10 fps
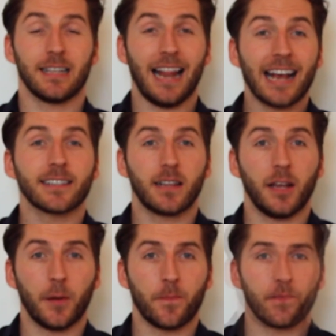And
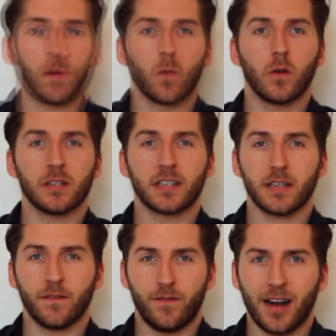lastly, what is
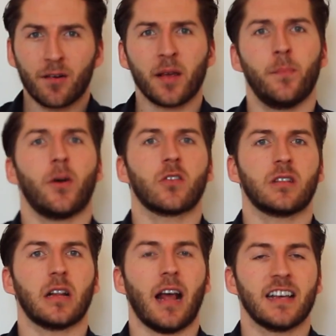very
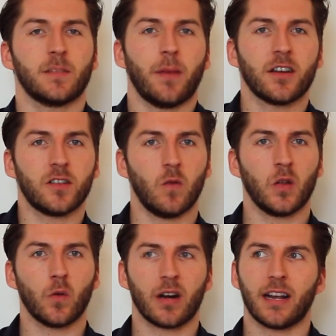important, especially
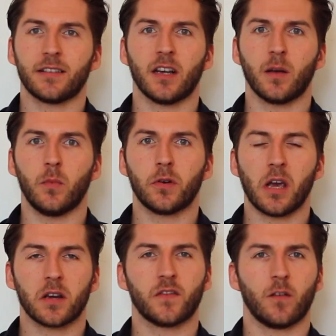when you are getting
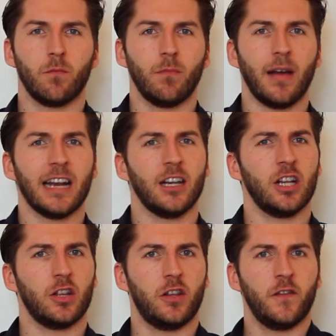bookings from
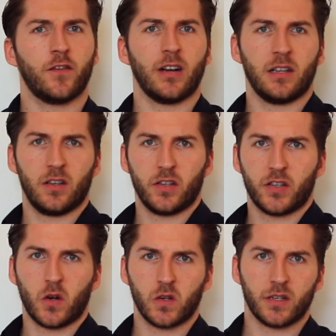many different
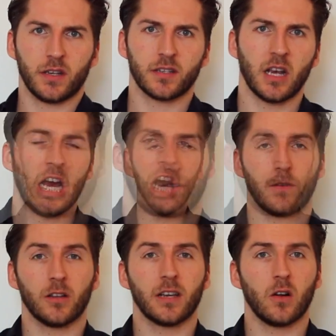sources,
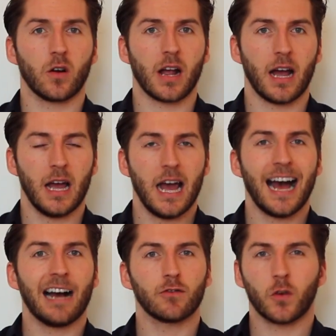HotelOga
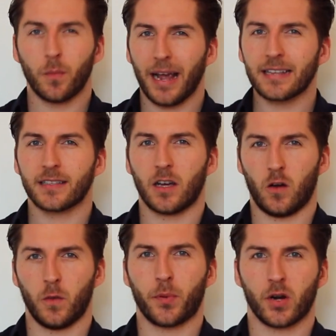automates the
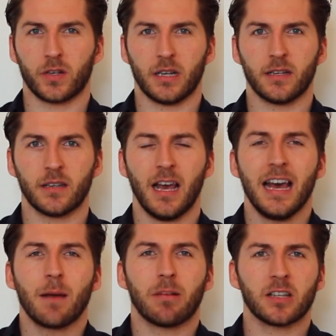whole process,
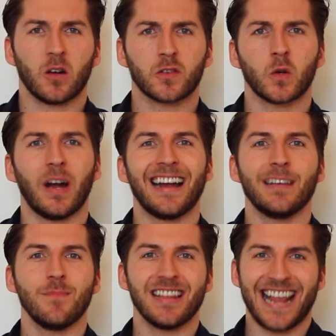but also
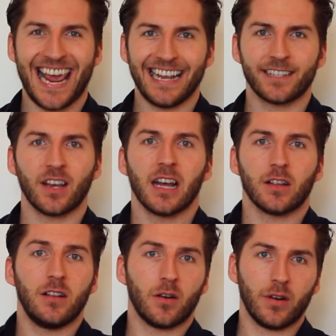eliminates
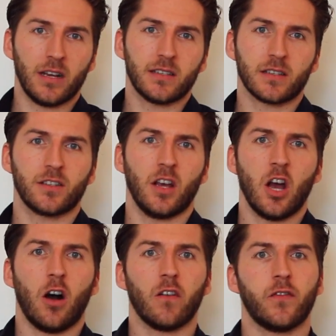the risks
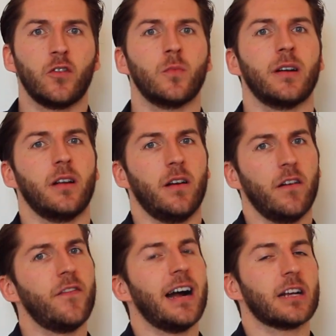of human
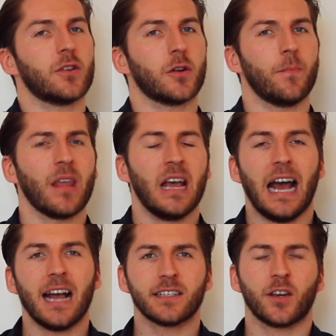factor.
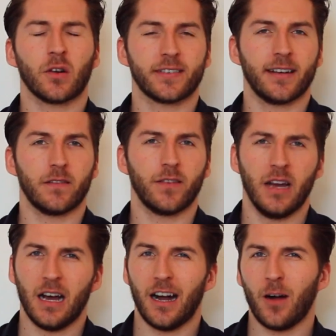Ask yourself,
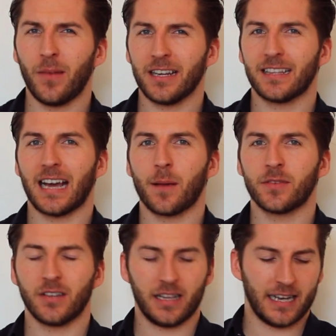how many
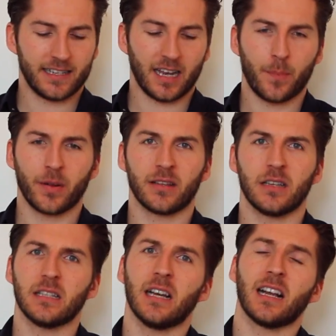times it has happened
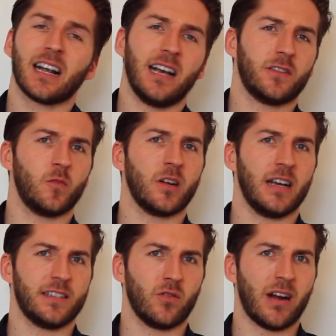that a customer
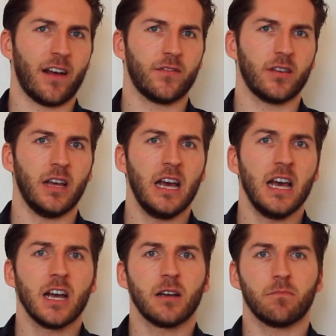has arrived
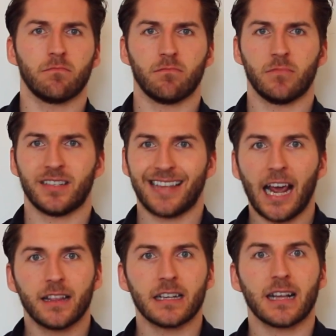
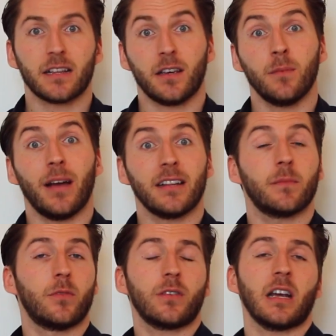stating that he made a
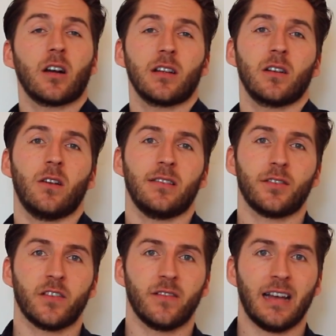booking on an online
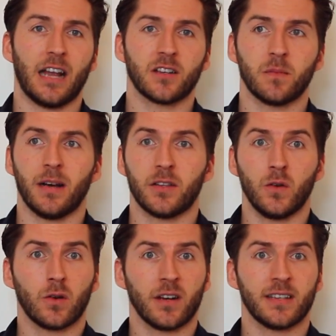travel agent, but
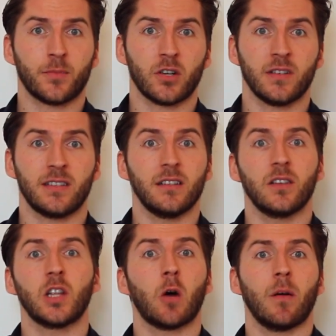your receptionist
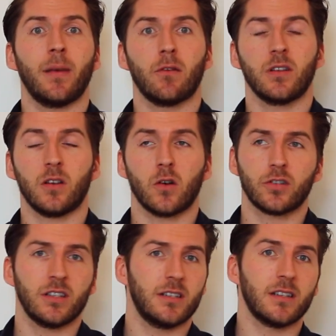didn't know about it or
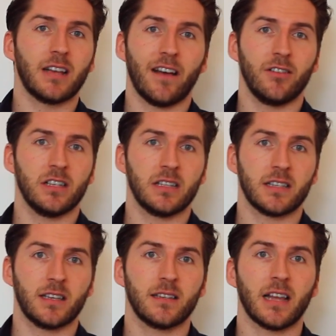she didn't have it in the
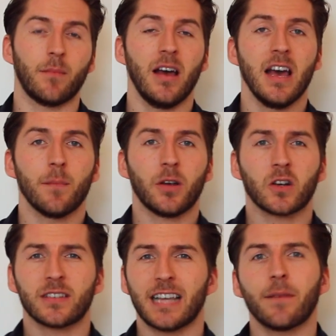system
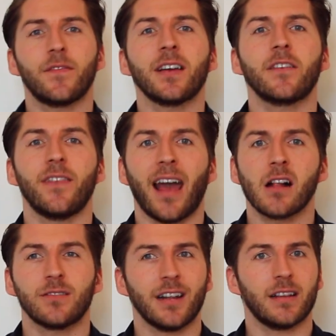because something
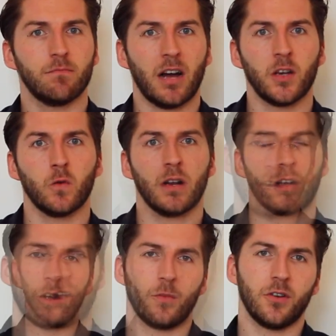failed in the manual
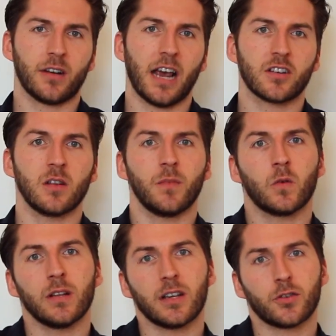communication
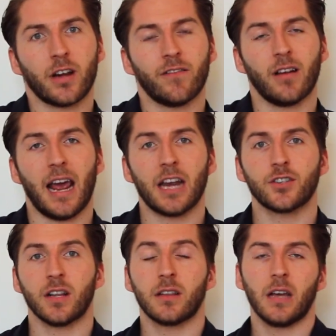between the travel
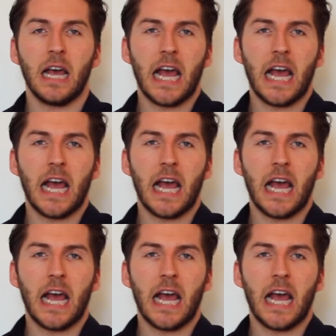agent